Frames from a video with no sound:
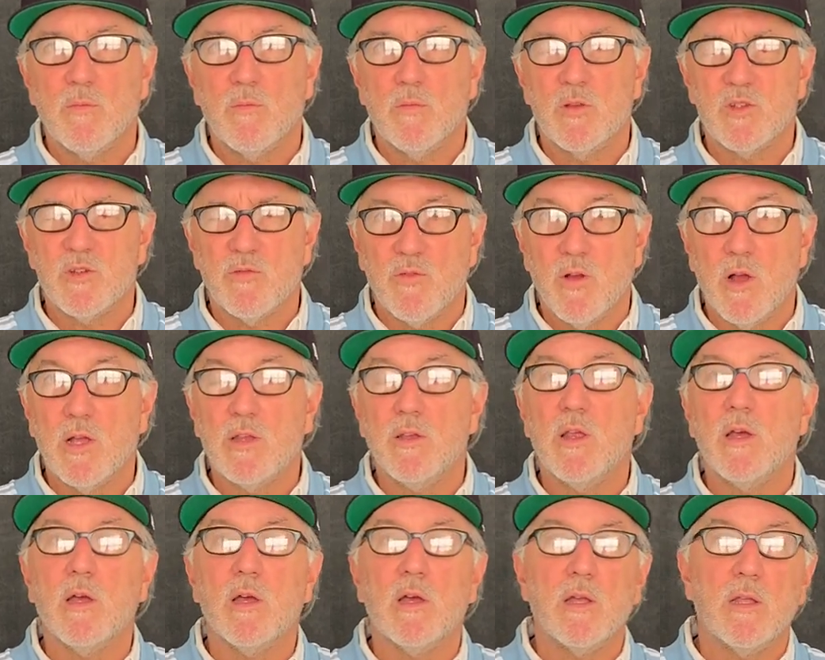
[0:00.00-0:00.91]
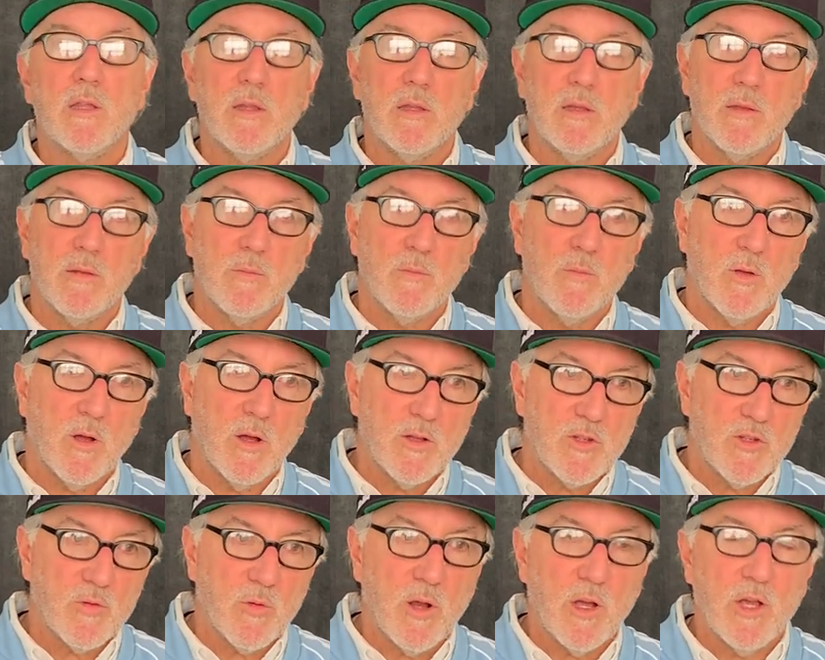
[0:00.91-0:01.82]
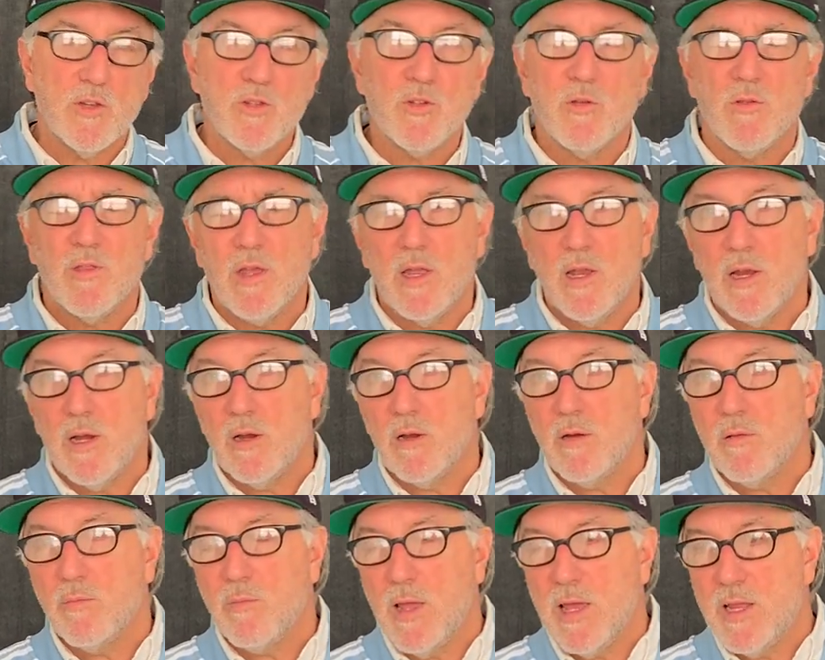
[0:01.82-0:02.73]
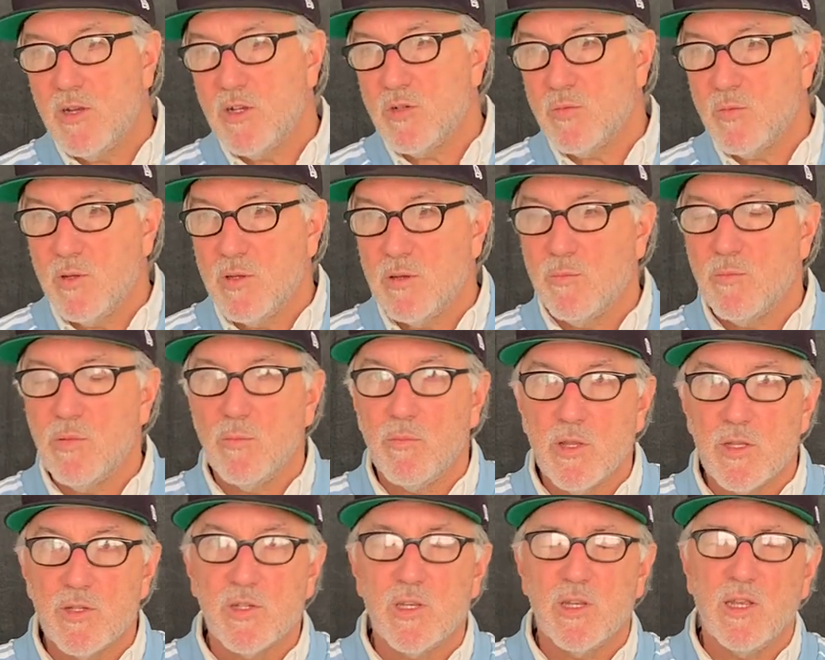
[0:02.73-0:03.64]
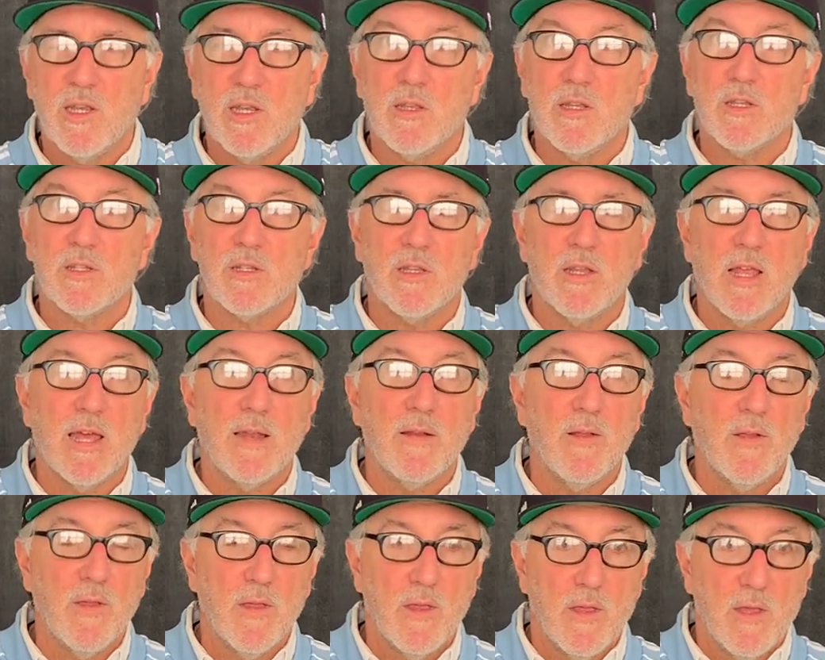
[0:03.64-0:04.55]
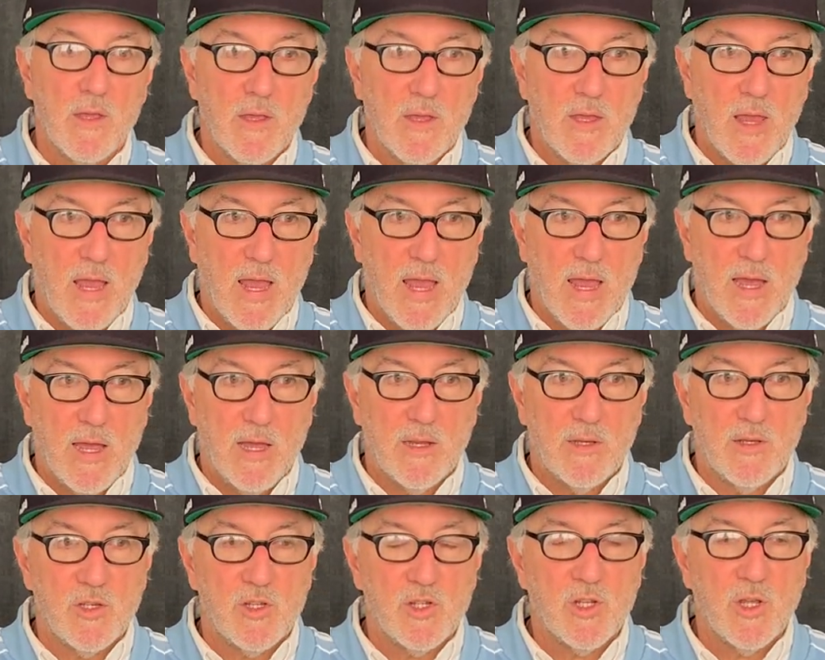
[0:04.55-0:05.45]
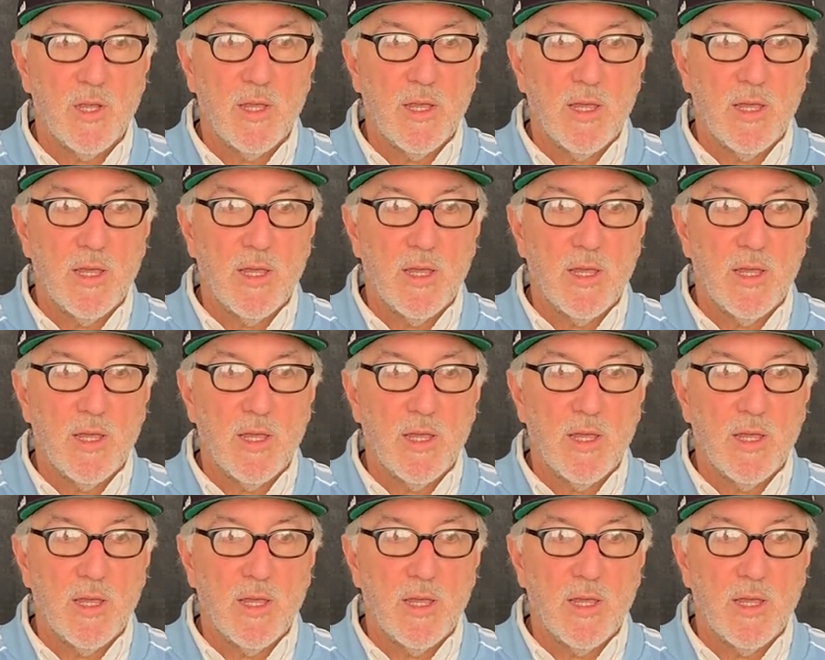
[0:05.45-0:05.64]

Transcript: Mr. Fonda and the entourage were there, and management, and publicity, and this and that. And